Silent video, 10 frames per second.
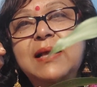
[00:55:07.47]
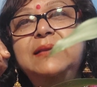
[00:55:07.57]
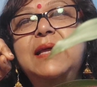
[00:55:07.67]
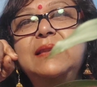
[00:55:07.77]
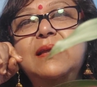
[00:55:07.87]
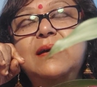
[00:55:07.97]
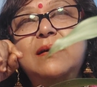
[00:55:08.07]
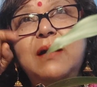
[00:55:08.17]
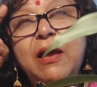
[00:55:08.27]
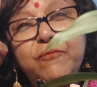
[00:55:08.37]
then
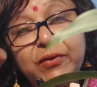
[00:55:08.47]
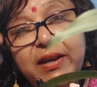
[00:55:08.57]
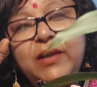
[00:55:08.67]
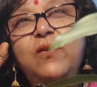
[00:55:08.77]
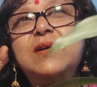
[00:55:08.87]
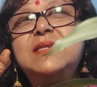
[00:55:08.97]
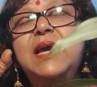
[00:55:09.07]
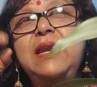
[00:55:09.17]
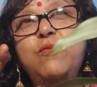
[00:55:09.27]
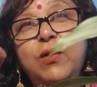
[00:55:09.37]
the amphoteric
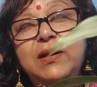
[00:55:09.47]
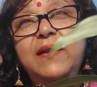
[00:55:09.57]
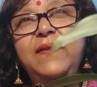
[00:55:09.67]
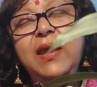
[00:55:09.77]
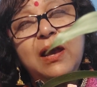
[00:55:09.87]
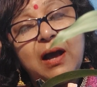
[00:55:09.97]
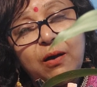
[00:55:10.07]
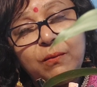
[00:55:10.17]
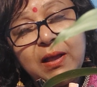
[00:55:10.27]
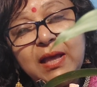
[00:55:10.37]
oxide, what are they,
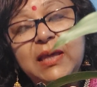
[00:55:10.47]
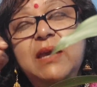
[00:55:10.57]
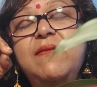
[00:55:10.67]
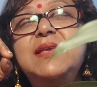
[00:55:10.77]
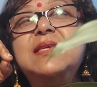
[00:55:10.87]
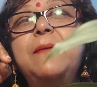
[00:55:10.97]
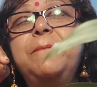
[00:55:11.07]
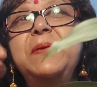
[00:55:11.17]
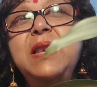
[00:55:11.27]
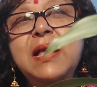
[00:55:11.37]
how, give
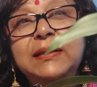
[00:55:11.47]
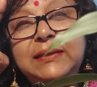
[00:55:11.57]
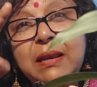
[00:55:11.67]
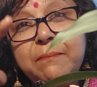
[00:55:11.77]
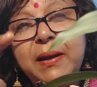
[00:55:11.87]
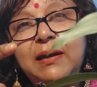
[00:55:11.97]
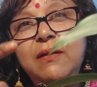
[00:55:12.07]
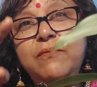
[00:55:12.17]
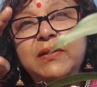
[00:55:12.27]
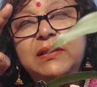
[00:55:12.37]
example, then metal
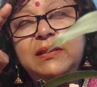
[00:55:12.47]
with